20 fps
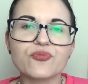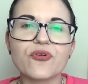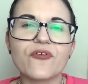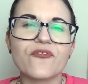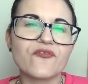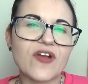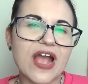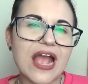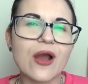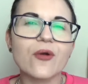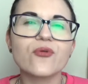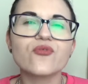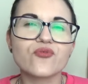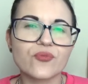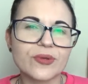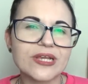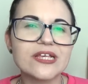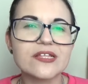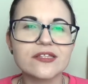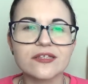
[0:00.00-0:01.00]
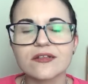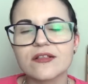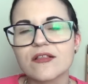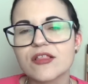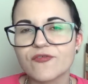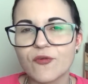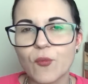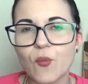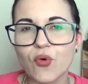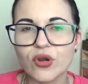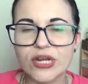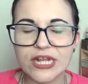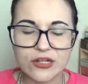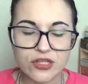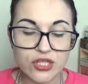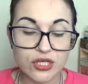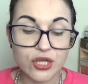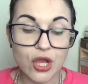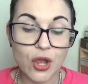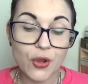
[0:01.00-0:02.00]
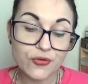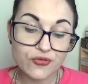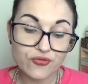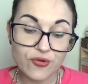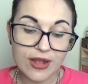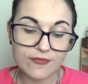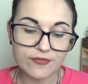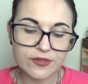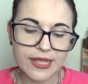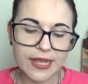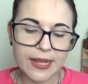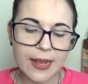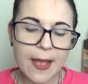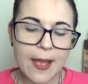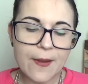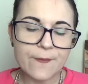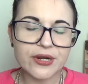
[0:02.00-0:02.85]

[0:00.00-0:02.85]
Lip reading: profound reasons for wanting to go travelling.